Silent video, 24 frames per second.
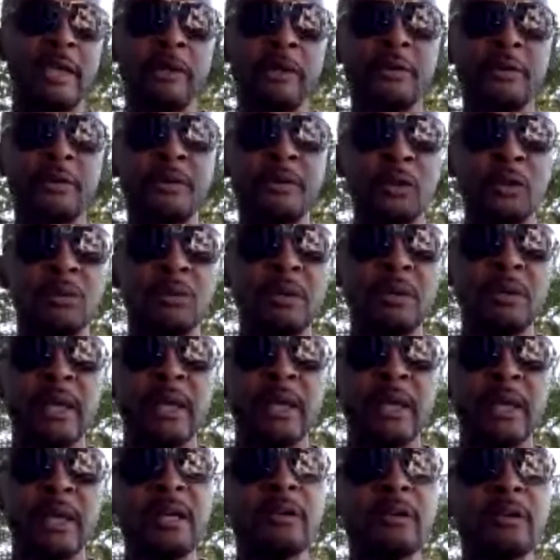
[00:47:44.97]
here to
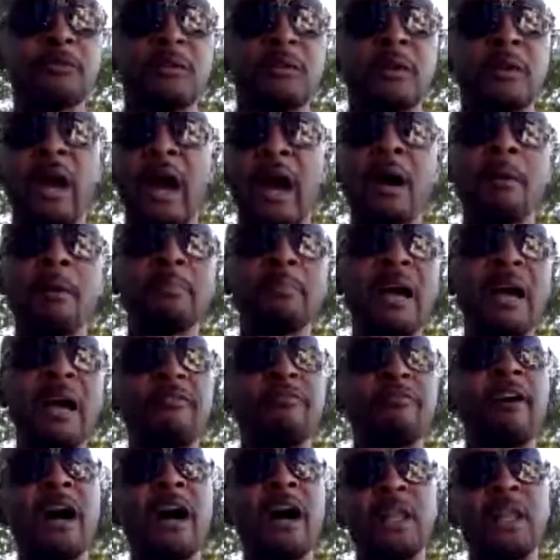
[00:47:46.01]
do if I'm
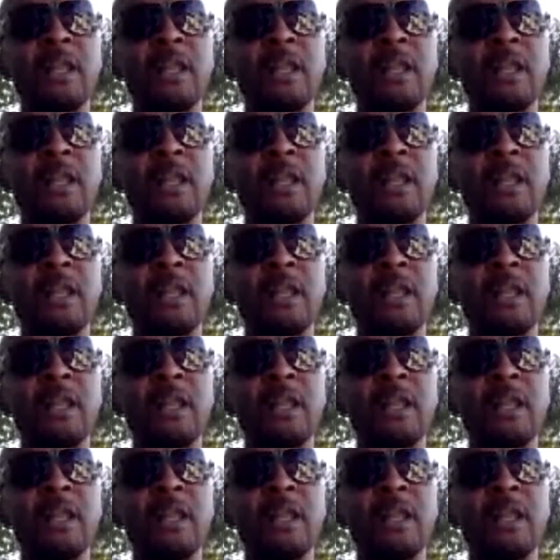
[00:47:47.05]
not following